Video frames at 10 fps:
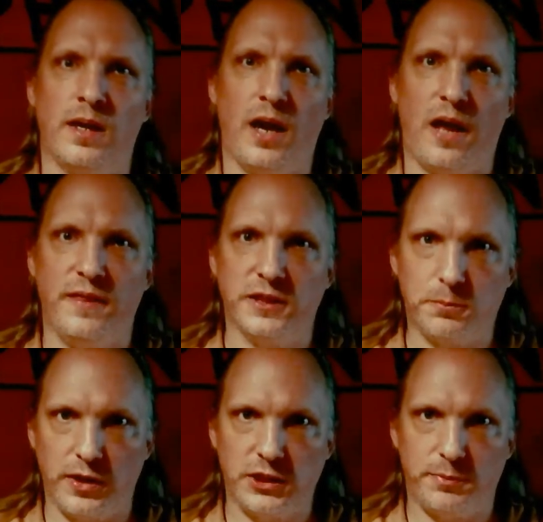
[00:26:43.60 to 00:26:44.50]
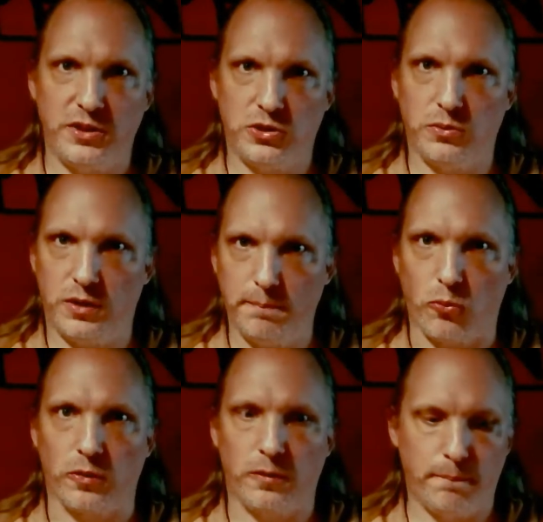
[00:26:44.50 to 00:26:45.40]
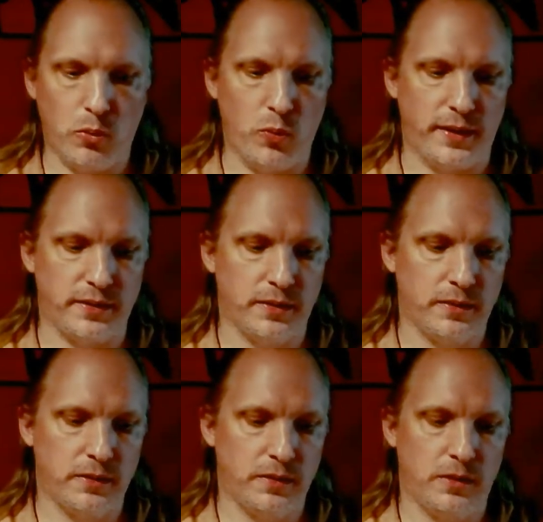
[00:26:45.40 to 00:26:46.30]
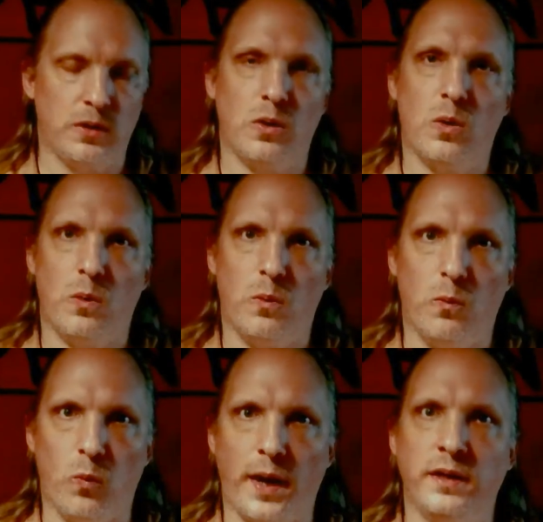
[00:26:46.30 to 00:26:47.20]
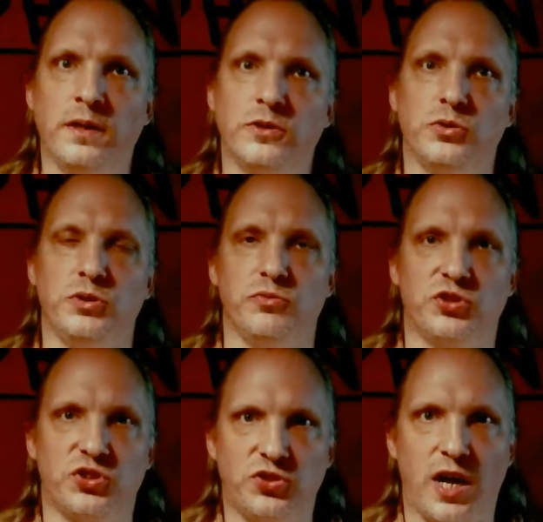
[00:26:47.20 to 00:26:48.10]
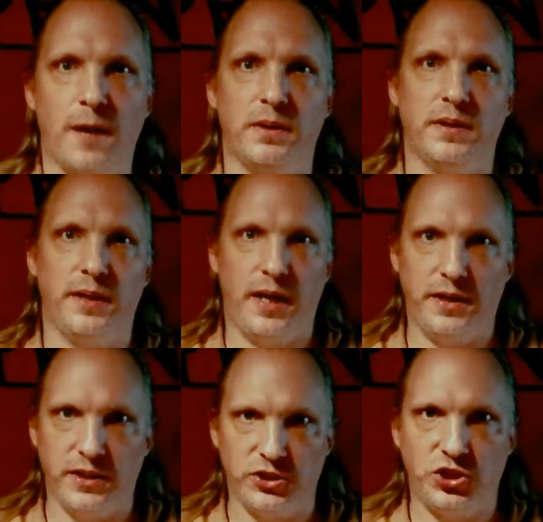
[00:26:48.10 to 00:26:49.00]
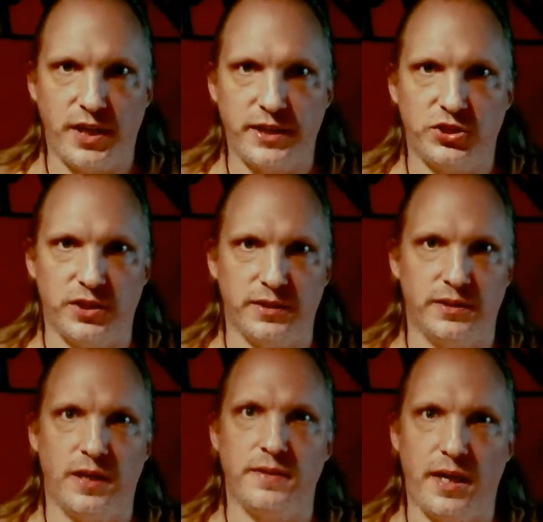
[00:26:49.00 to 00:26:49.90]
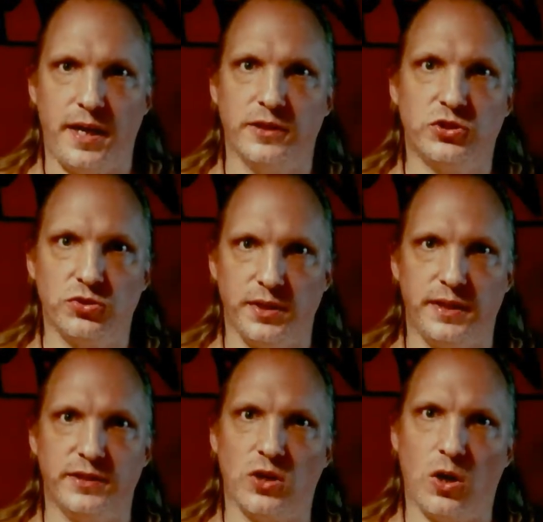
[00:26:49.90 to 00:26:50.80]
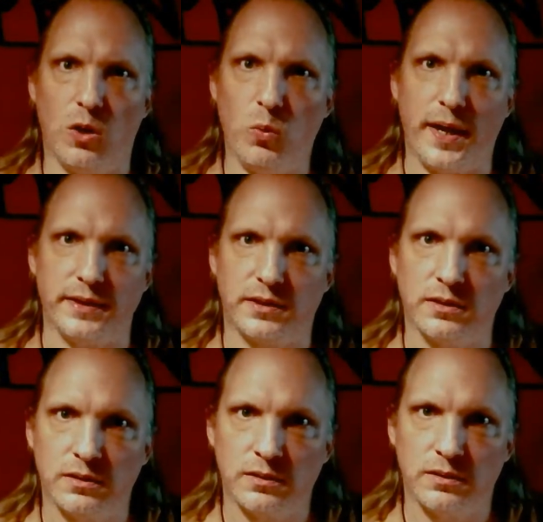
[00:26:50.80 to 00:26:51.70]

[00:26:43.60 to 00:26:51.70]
And this brings me to an important point. When do you stop an initiation? And the answer is always.